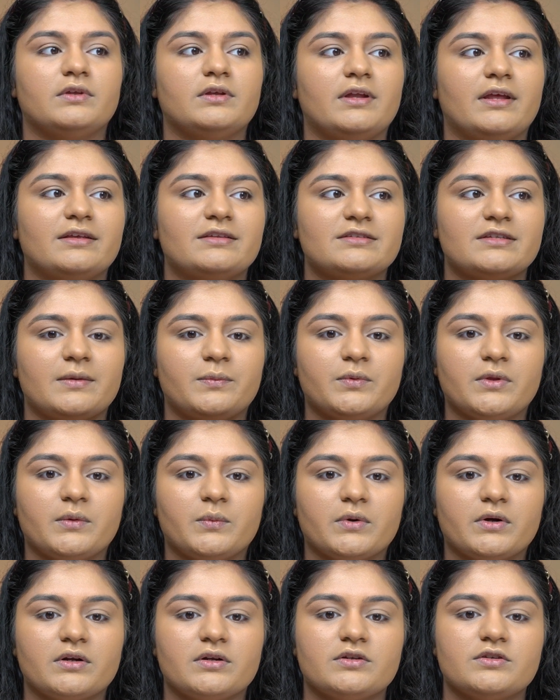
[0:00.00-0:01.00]
The next step that
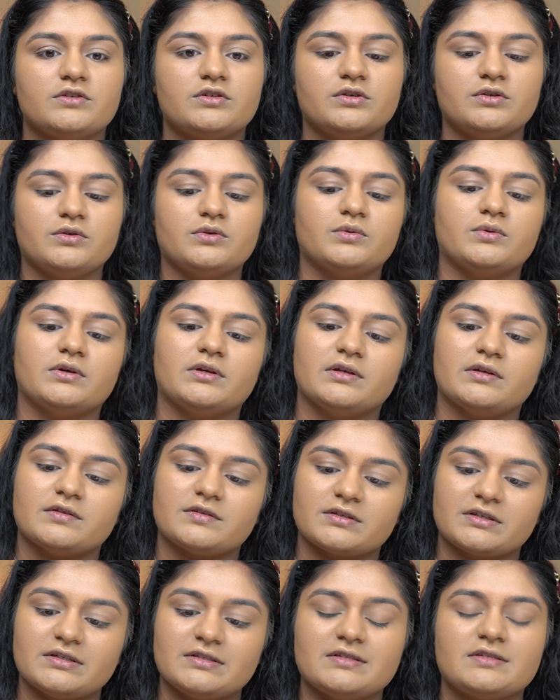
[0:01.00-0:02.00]
we're going to do
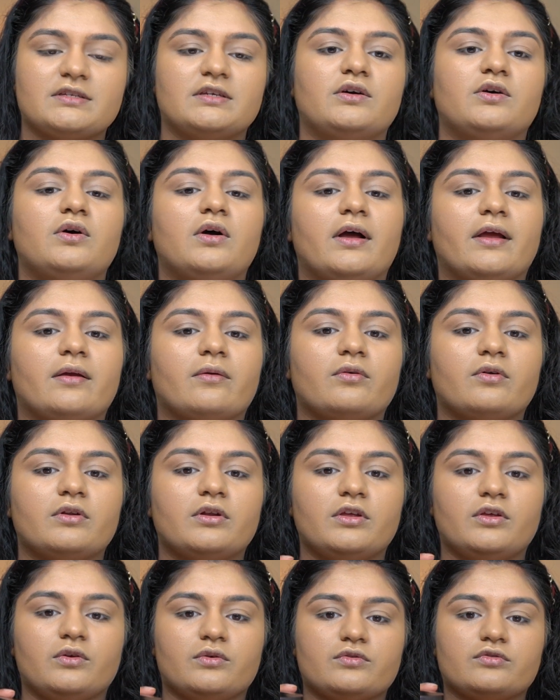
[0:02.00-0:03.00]
is conceal. I am going
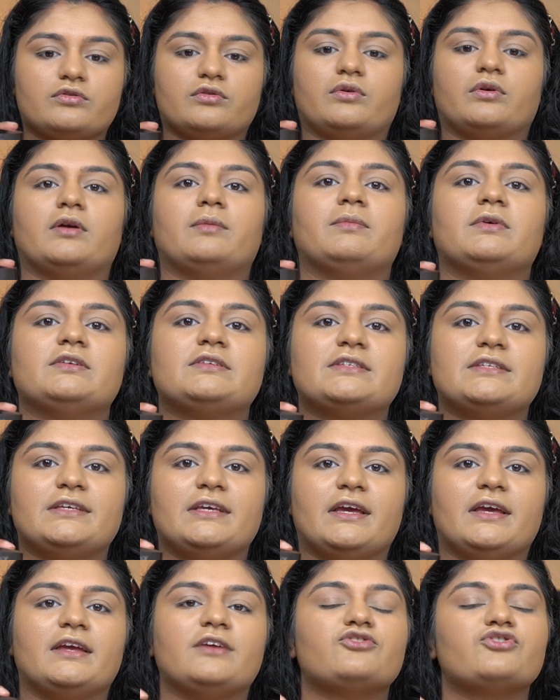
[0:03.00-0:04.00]
to use Laura
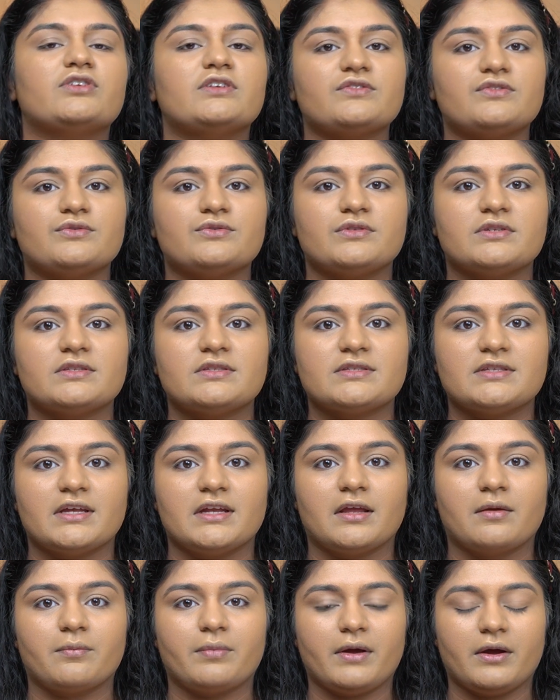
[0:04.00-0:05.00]
Mercier translucent
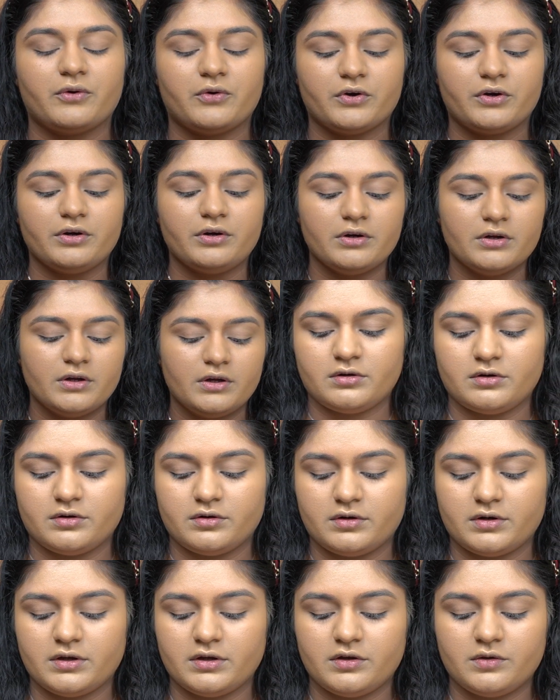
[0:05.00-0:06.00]
setting powder.
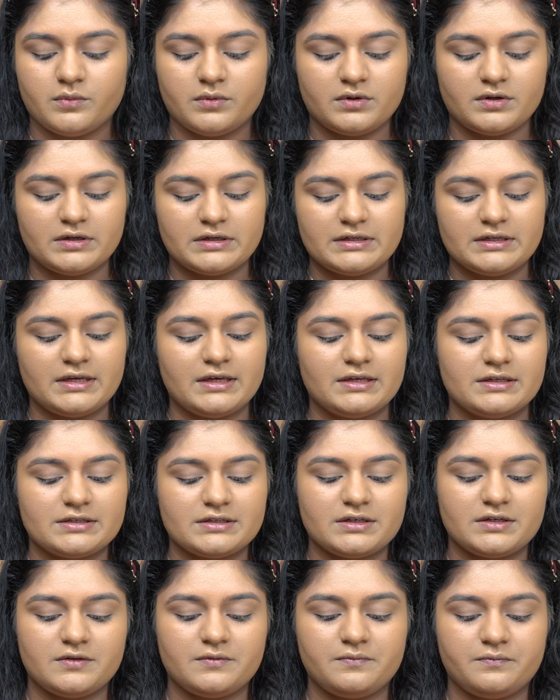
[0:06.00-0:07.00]
Alright, you want to take
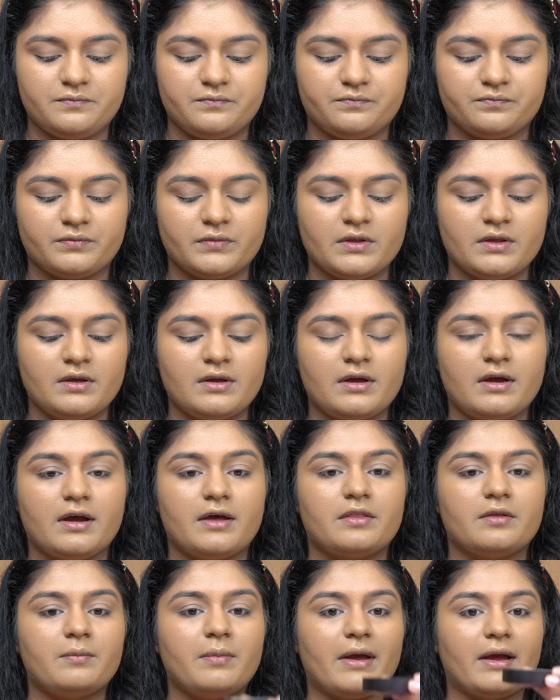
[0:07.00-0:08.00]
some
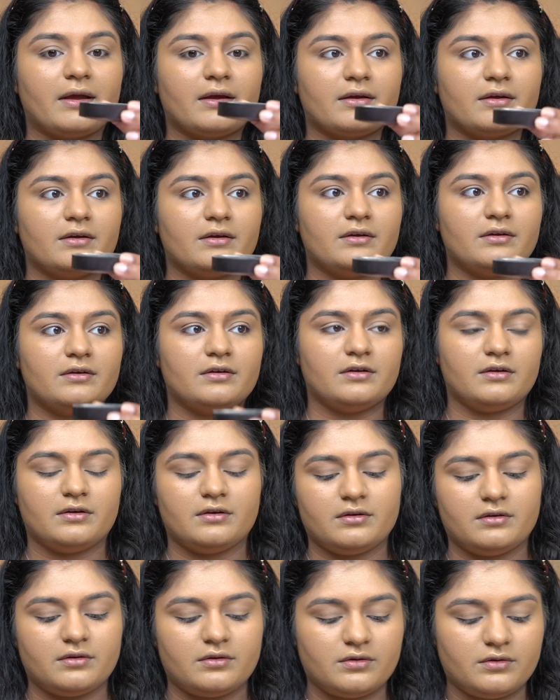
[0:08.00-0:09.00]
on the back
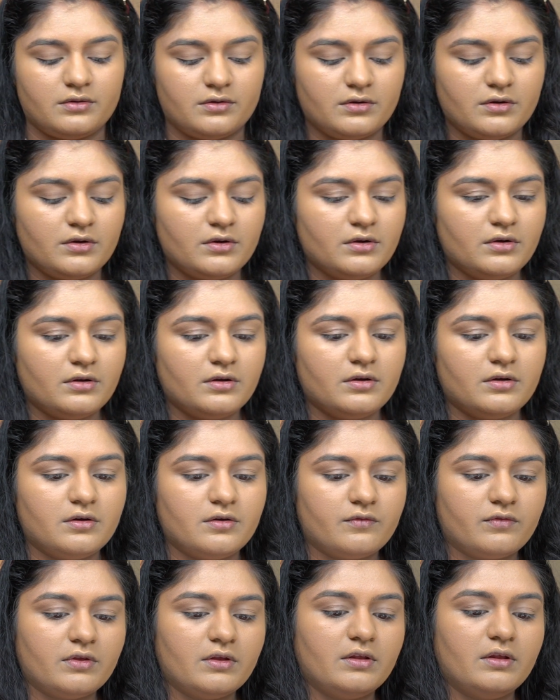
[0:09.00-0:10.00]

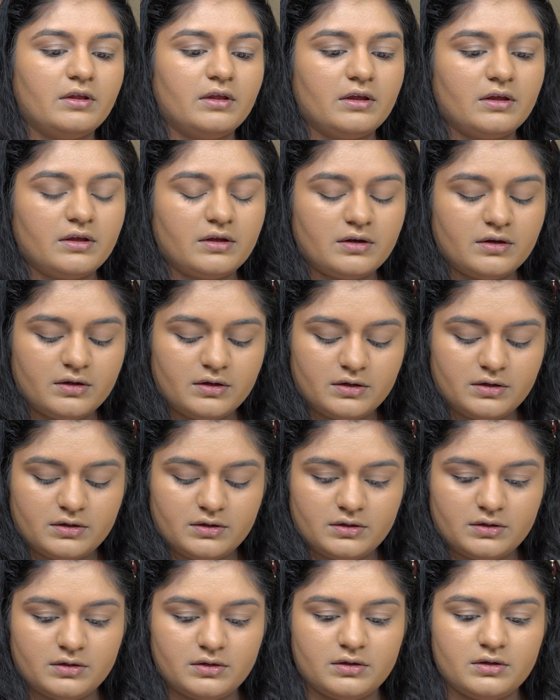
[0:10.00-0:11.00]
of the lid.
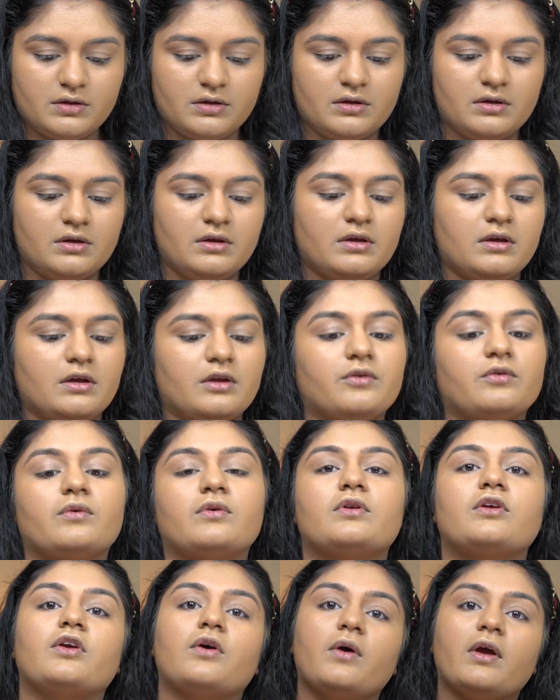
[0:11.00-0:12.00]
You
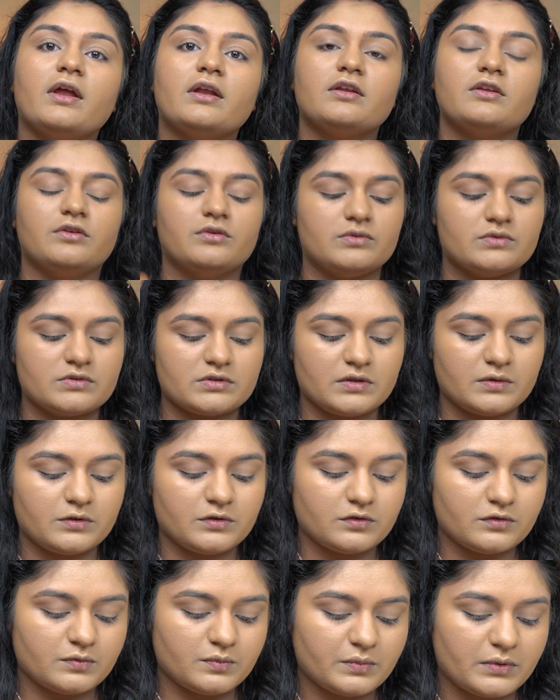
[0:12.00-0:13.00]
want to go ahead and use the
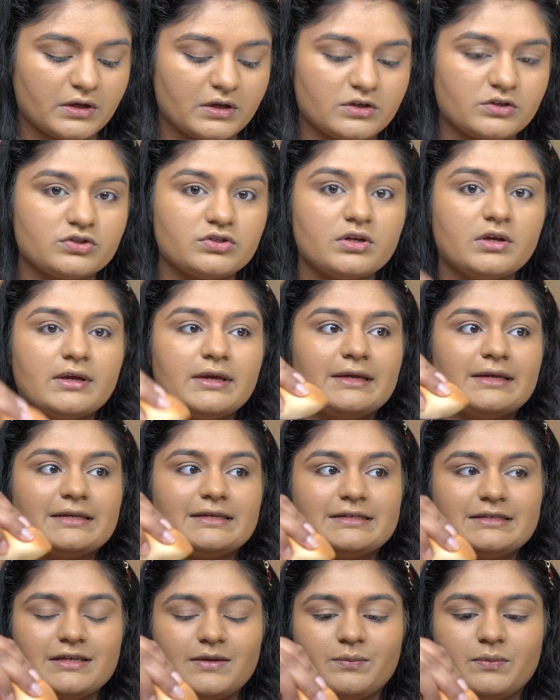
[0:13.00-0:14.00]
sponge,
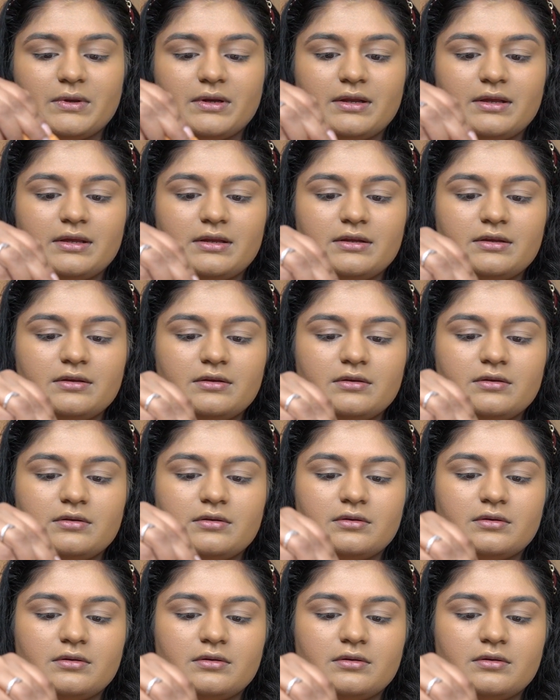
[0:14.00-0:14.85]
dip it in,